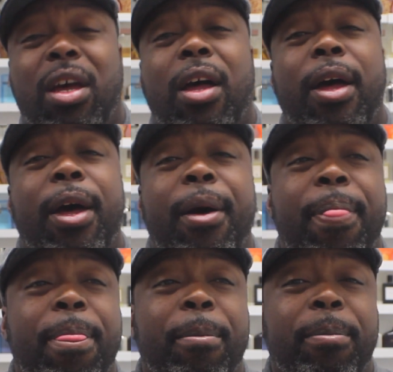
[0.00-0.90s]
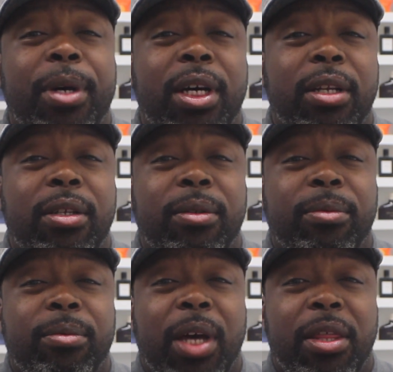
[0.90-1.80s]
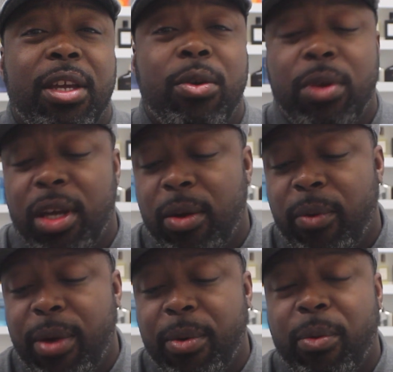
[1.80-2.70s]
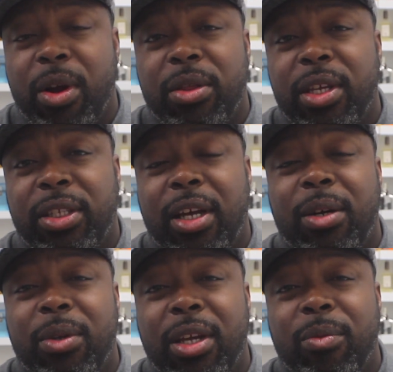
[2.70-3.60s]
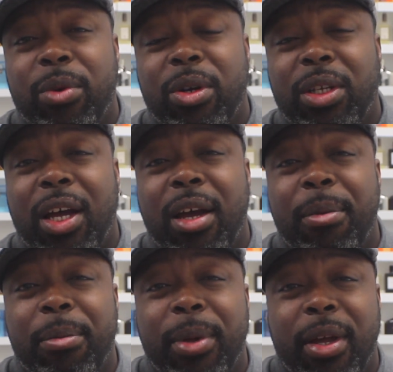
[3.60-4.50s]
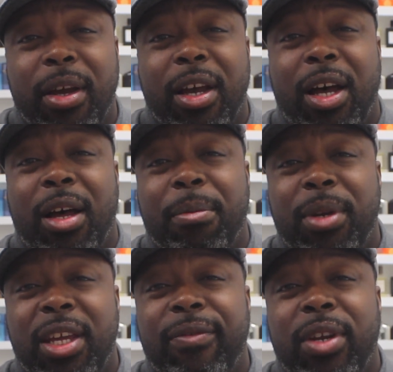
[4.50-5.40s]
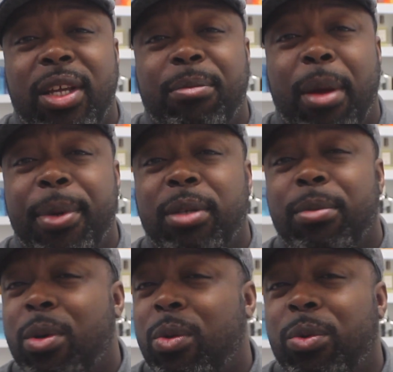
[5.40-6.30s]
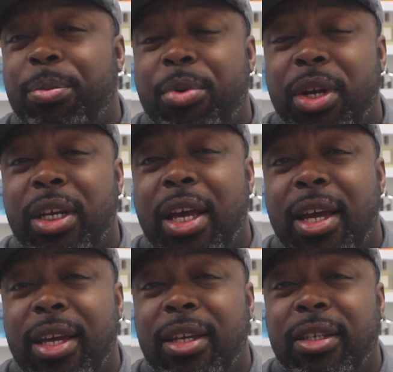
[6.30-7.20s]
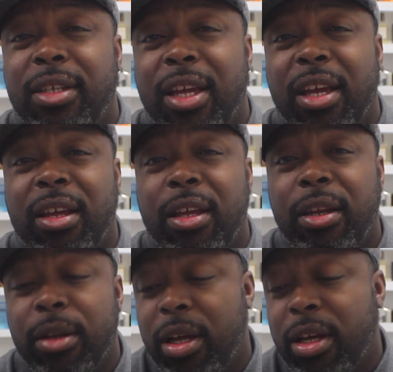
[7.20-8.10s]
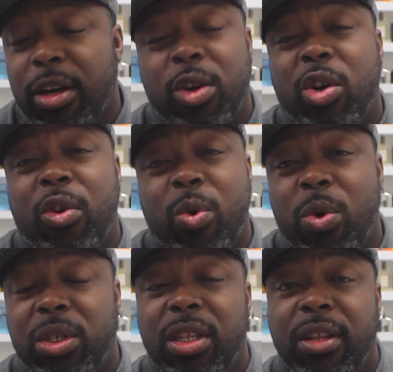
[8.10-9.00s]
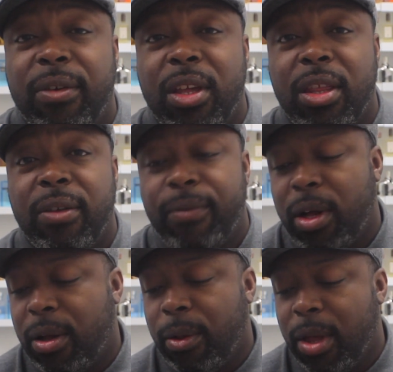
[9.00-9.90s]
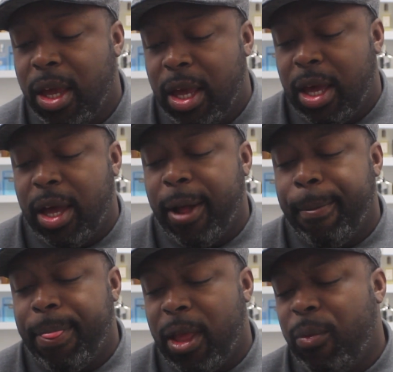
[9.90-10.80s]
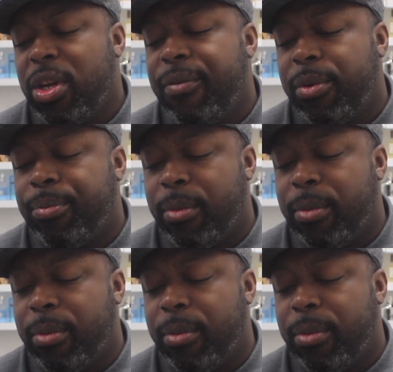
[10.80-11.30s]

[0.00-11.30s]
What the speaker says: but I think you can get away with wearing this not only in wintertime, but even in maybe some cool spring days, and of course in the fall. I wouldn't